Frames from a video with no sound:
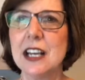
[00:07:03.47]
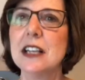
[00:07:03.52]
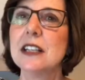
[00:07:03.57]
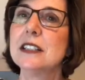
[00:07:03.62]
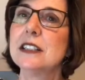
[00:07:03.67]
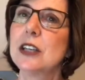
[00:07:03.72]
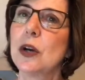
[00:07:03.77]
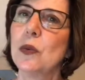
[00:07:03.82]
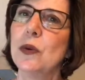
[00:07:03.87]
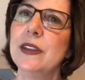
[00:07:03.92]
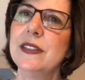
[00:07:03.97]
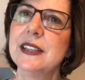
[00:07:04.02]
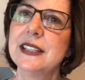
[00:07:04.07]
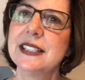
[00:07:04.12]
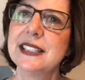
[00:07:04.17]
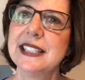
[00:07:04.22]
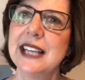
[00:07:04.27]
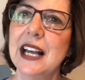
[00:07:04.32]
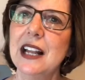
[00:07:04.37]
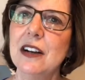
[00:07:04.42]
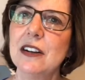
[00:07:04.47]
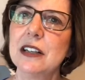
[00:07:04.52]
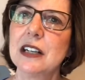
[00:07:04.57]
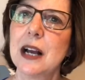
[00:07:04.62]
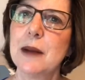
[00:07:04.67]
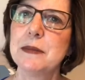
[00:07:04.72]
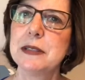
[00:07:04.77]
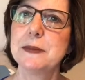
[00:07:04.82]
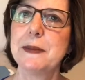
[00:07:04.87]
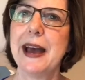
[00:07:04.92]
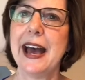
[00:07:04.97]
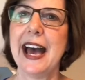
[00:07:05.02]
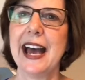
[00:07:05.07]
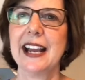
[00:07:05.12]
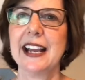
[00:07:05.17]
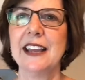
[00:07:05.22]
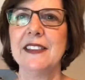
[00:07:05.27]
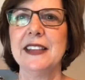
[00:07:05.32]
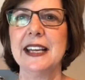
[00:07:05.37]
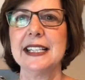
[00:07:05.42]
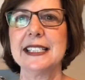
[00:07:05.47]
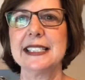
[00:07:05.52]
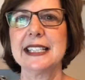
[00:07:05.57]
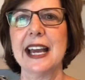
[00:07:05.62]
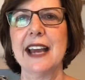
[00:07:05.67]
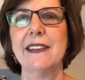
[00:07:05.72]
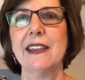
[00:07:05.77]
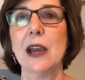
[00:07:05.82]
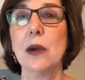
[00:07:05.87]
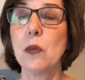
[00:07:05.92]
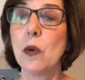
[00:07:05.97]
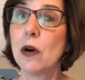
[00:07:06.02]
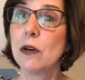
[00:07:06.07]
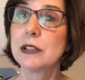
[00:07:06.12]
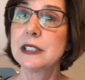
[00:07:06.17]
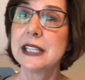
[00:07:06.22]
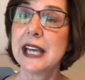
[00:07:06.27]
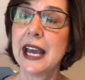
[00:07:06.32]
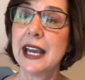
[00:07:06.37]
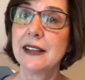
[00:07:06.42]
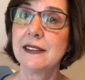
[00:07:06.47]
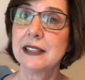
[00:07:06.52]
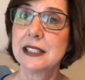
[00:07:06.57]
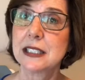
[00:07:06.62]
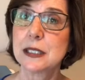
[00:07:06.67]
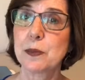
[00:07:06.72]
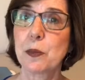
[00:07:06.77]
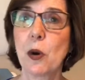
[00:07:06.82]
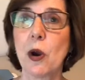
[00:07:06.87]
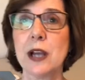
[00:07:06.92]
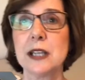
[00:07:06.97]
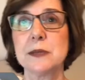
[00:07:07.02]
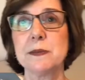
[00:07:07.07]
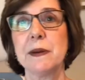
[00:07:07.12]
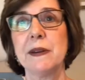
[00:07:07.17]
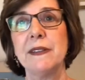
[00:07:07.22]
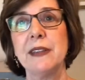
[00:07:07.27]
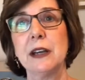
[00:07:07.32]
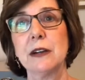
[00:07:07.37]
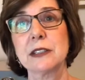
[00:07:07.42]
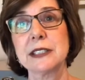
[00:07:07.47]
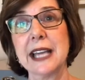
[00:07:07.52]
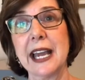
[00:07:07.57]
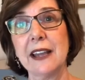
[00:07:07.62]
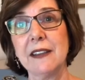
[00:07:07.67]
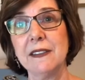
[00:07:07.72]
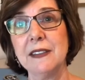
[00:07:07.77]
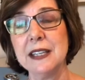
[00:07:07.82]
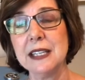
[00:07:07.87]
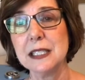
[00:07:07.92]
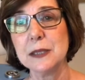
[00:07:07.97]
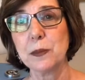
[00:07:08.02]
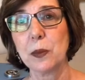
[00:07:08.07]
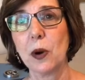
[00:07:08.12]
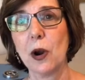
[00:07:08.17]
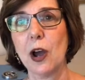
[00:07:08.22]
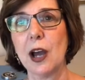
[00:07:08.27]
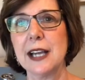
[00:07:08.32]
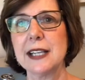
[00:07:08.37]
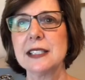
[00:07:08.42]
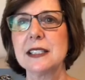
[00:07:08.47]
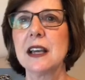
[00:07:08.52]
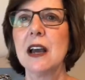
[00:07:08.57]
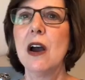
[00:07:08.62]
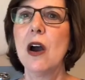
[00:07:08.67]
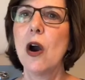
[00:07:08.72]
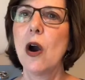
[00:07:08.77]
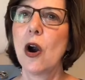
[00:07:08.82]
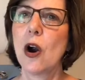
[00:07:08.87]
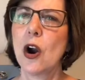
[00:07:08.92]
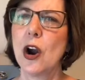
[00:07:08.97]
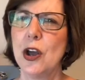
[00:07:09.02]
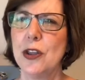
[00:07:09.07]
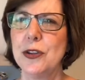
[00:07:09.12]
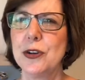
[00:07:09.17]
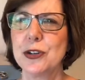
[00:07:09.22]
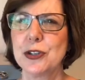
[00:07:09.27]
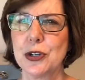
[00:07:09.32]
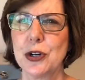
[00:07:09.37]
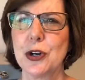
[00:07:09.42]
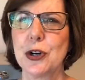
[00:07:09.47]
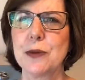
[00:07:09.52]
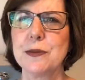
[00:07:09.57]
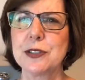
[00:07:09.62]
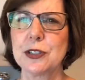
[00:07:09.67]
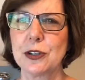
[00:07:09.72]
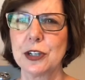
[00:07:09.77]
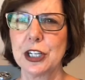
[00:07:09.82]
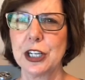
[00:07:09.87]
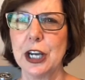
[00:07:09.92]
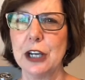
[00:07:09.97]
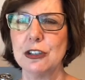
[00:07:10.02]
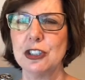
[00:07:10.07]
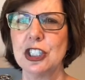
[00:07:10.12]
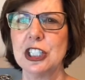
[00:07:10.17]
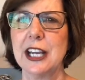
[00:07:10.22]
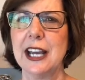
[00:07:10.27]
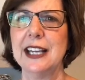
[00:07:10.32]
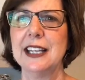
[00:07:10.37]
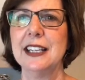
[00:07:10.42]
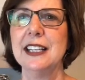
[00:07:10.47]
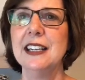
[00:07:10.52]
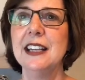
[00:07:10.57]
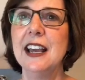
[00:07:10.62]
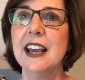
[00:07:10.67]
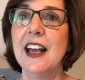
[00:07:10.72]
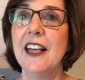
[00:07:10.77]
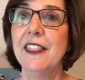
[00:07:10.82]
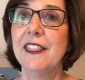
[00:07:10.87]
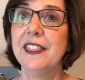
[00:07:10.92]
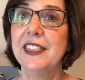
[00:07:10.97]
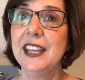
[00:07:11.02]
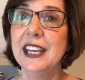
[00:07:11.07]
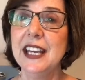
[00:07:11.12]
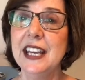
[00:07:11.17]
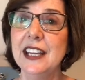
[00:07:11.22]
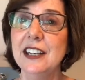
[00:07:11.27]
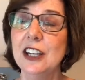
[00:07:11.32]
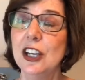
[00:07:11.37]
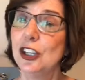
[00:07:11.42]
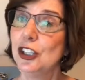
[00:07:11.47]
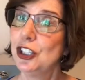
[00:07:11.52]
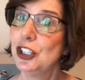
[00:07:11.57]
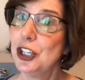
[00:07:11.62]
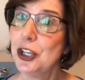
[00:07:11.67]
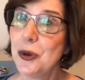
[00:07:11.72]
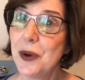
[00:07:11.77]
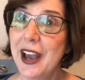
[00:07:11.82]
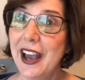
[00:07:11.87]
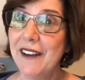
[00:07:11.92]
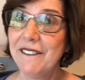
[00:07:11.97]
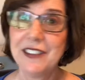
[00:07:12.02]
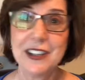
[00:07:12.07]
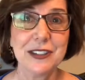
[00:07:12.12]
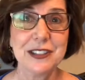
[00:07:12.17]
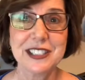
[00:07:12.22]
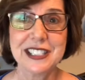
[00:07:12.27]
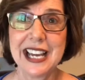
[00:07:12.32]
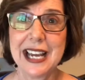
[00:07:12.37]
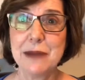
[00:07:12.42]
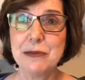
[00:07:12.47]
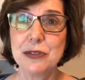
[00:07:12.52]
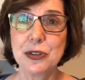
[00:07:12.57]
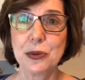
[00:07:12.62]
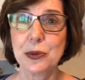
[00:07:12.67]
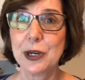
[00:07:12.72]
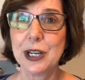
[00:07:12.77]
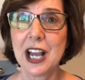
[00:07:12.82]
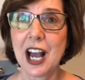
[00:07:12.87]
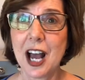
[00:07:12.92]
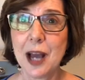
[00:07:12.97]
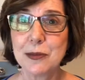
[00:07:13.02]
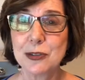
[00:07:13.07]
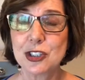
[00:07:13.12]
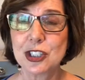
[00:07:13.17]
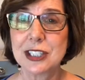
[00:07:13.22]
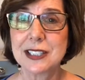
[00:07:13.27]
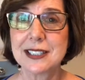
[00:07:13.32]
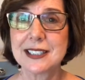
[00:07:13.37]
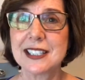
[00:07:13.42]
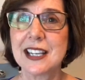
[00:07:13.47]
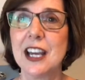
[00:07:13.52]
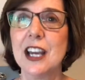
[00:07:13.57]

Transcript: So when the seller comes back and they say they won't take this price but they'll take this price, or other terms are negotiated, then you have those same 3 options.